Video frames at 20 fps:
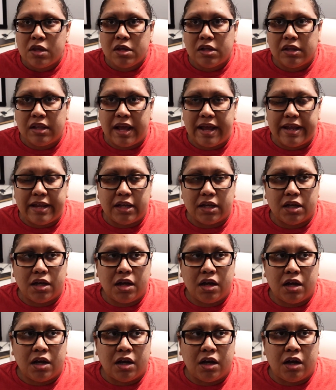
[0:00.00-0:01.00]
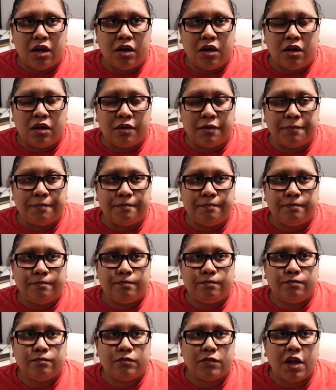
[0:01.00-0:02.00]
like a
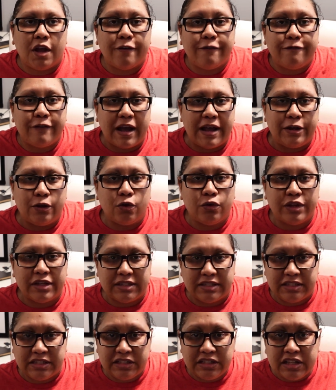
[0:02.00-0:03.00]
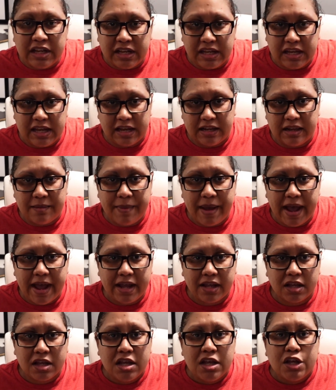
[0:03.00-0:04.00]
vinyl that's sticky on the
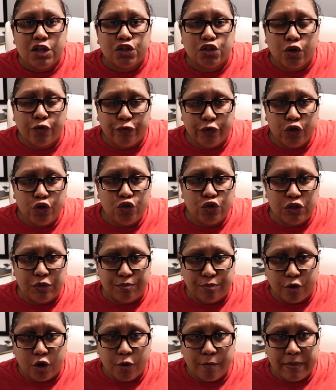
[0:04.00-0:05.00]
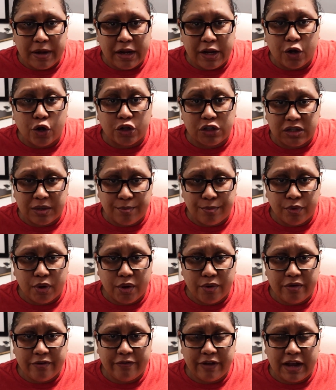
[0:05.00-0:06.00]
back, so if you're using permanent or
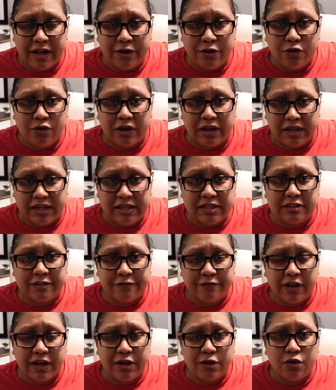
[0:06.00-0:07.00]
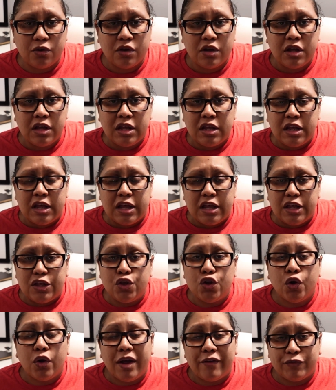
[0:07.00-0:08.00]
temporary vinyl, adhesive vinyl,
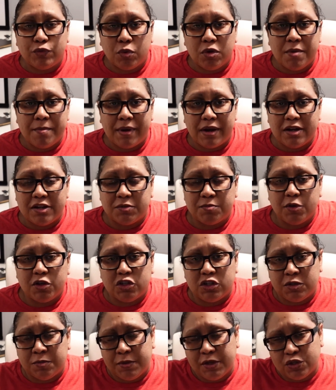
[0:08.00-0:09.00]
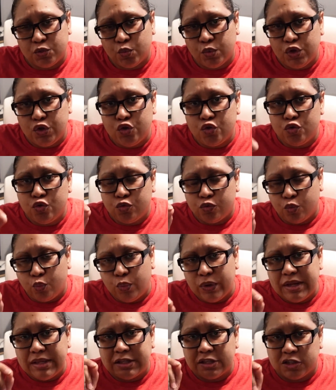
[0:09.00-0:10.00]
you don't have to worry about it as much, is because when you
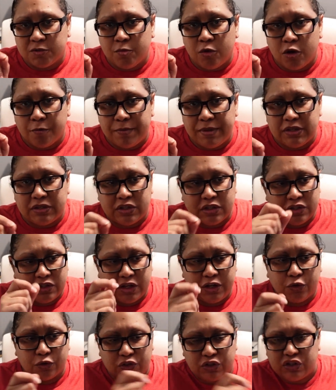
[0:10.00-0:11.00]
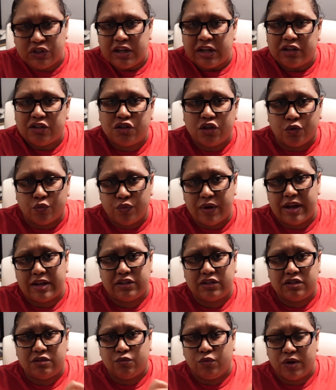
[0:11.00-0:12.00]
weed the small pieces, it'll stick to the
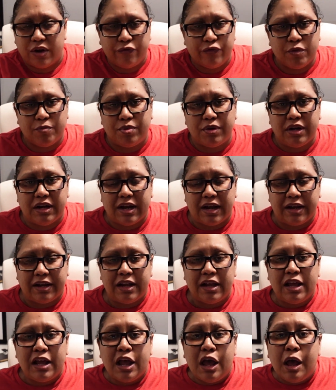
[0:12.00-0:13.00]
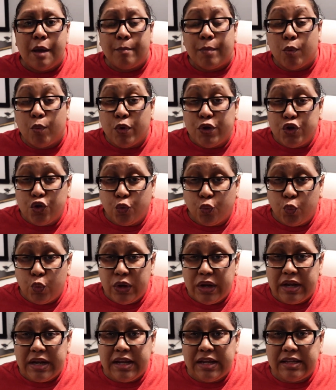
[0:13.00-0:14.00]
rest, whatever you put it on. But when you're
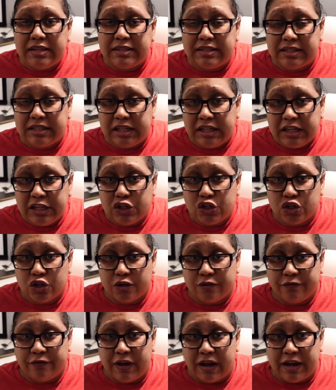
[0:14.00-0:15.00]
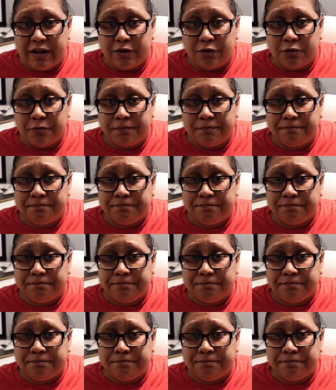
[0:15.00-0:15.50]
weeding t-shirt vinyl,